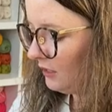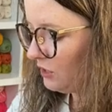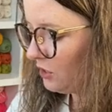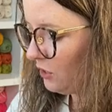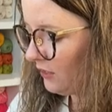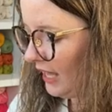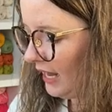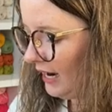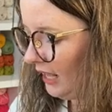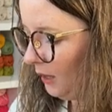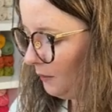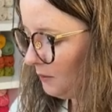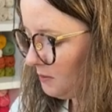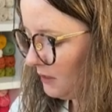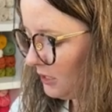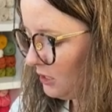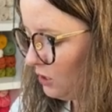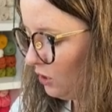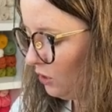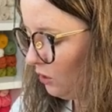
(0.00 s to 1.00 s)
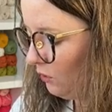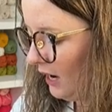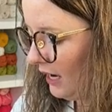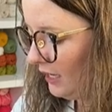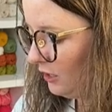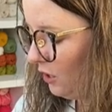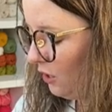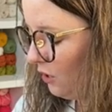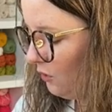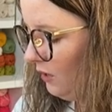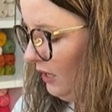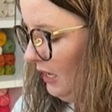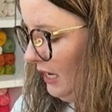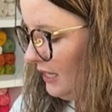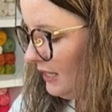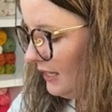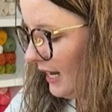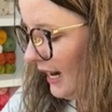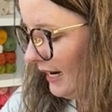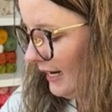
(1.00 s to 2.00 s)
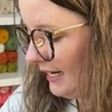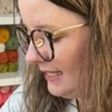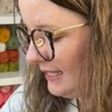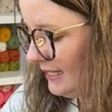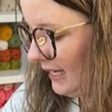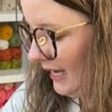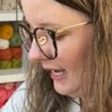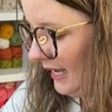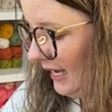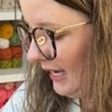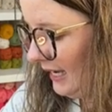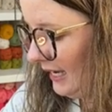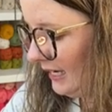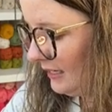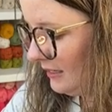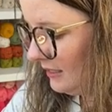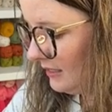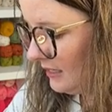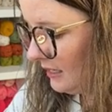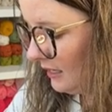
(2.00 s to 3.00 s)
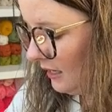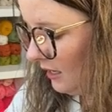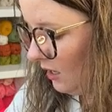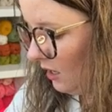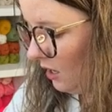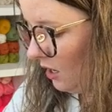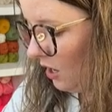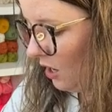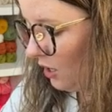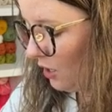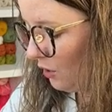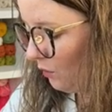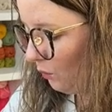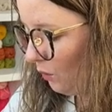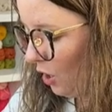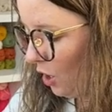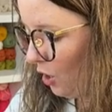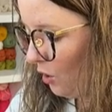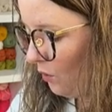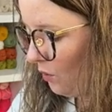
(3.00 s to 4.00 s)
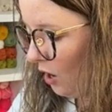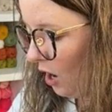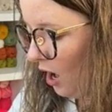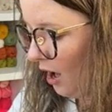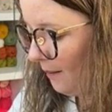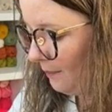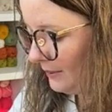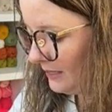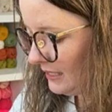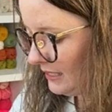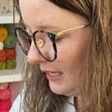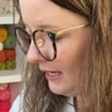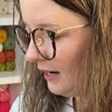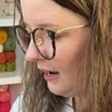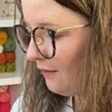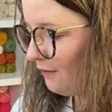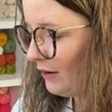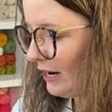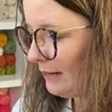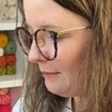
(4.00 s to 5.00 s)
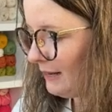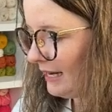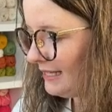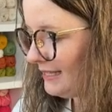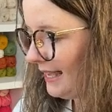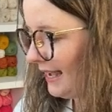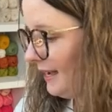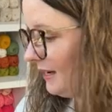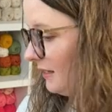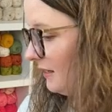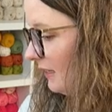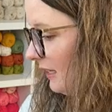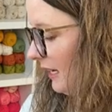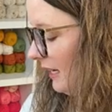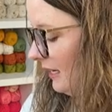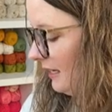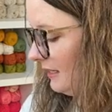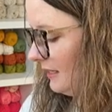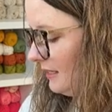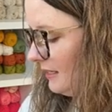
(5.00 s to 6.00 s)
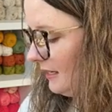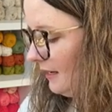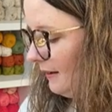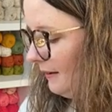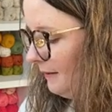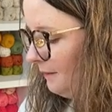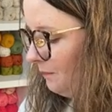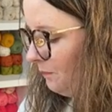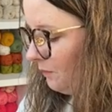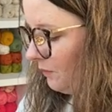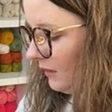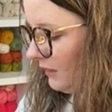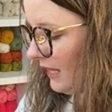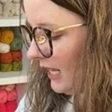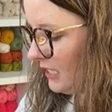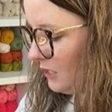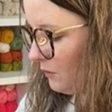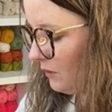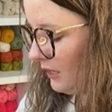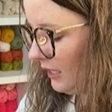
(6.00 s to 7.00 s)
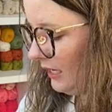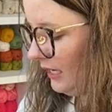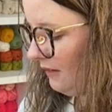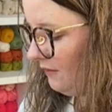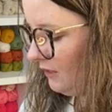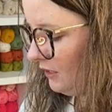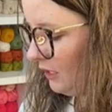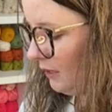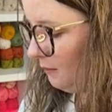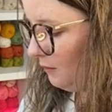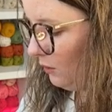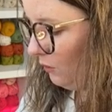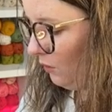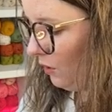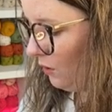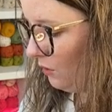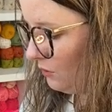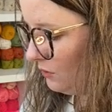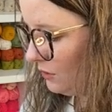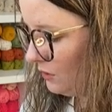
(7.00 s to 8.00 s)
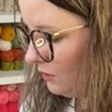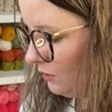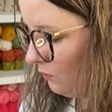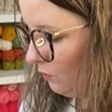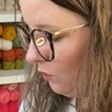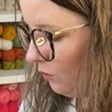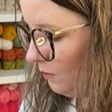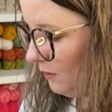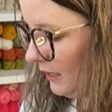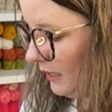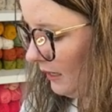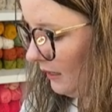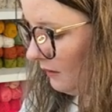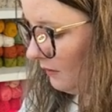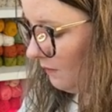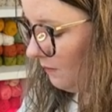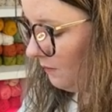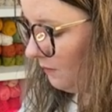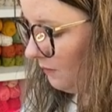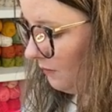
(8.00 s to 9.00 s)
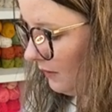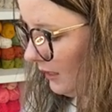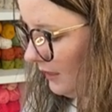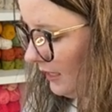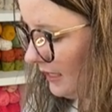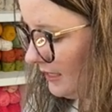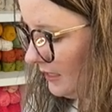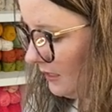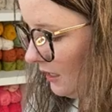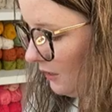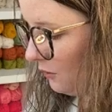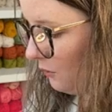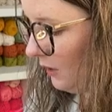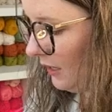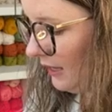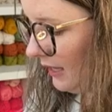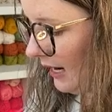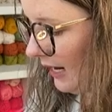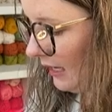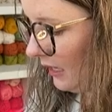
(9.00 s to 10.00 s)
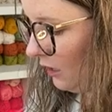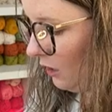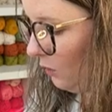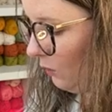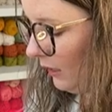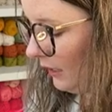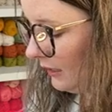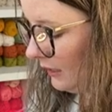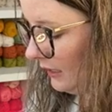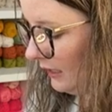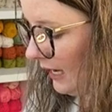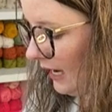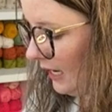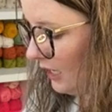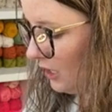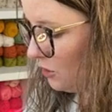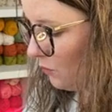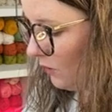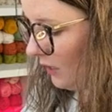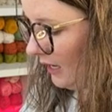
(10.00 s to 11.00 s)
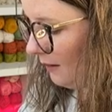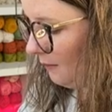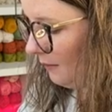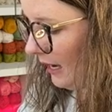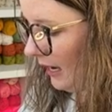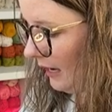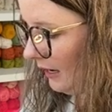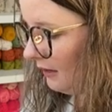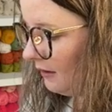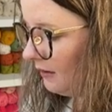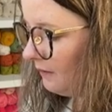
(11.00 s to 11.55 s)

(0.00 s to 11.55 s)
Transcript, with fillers: So that helps me too. I know that I need to end on a row opposite of where my tail is. That's where the even number rows will be. And that's another way that I can quickly gauge where I'm at.